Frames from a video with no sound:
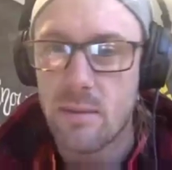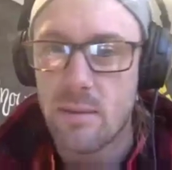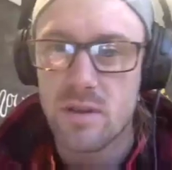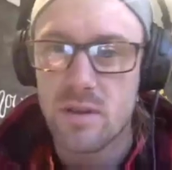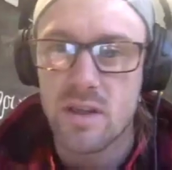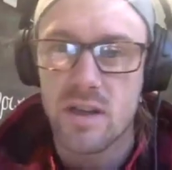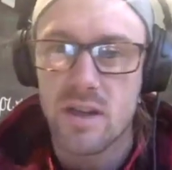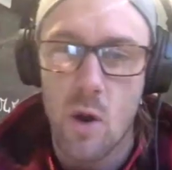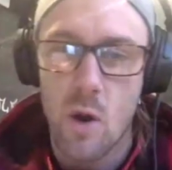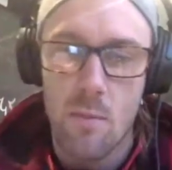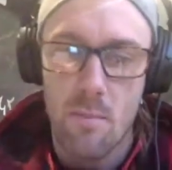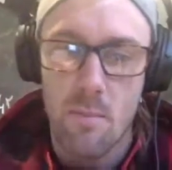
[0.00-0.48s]
to
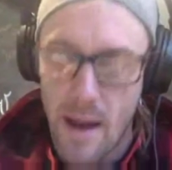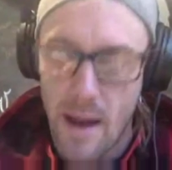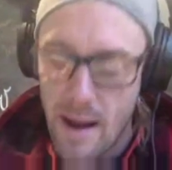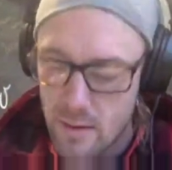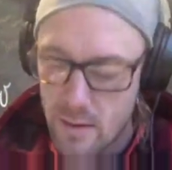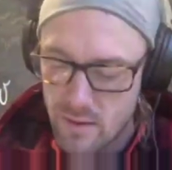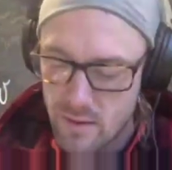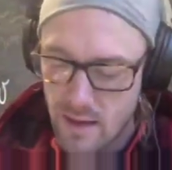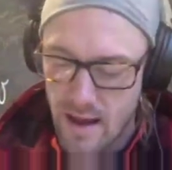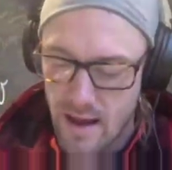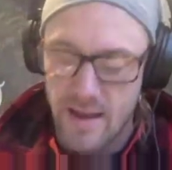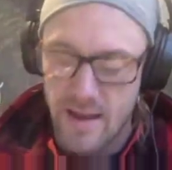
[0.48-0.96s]
go about
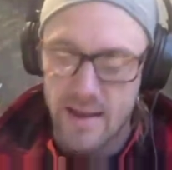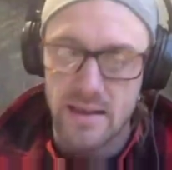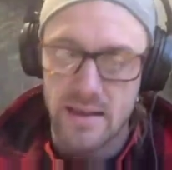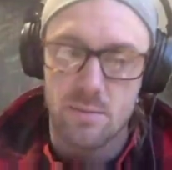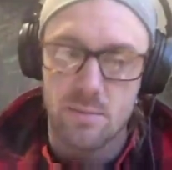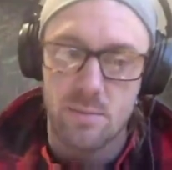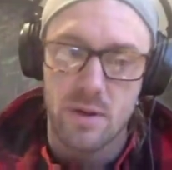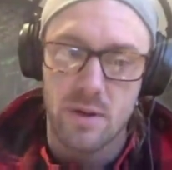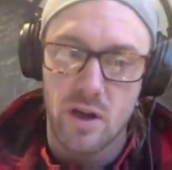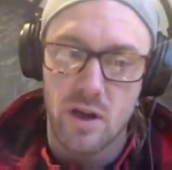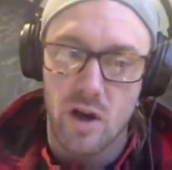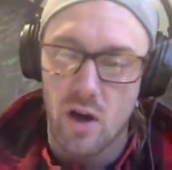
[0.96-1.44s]
that is
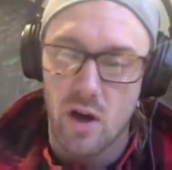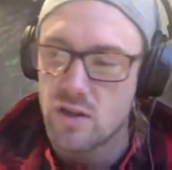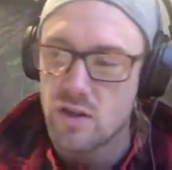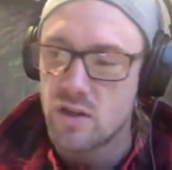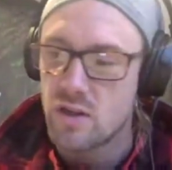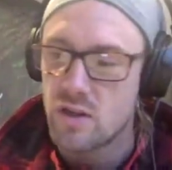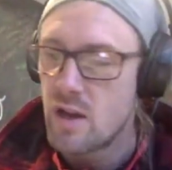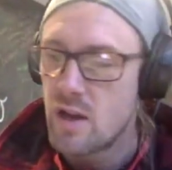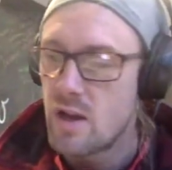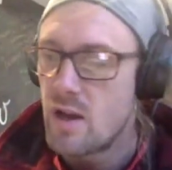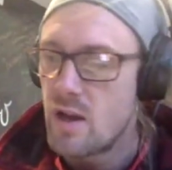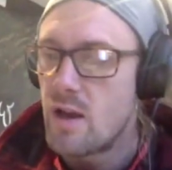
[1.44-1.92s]

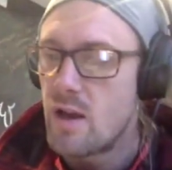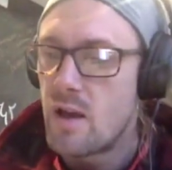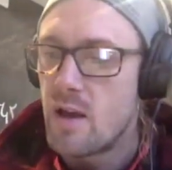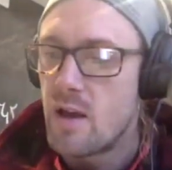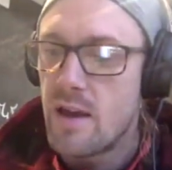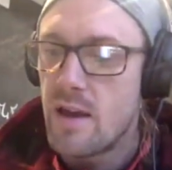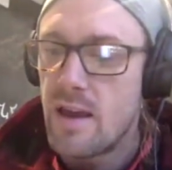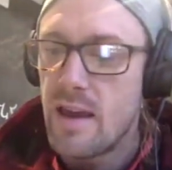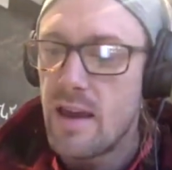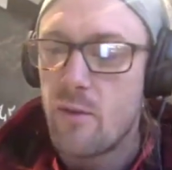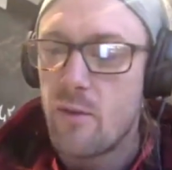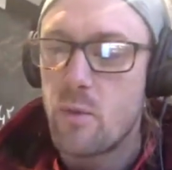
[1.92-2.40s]
because
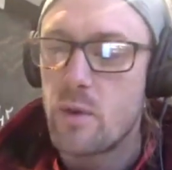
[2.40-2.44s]
if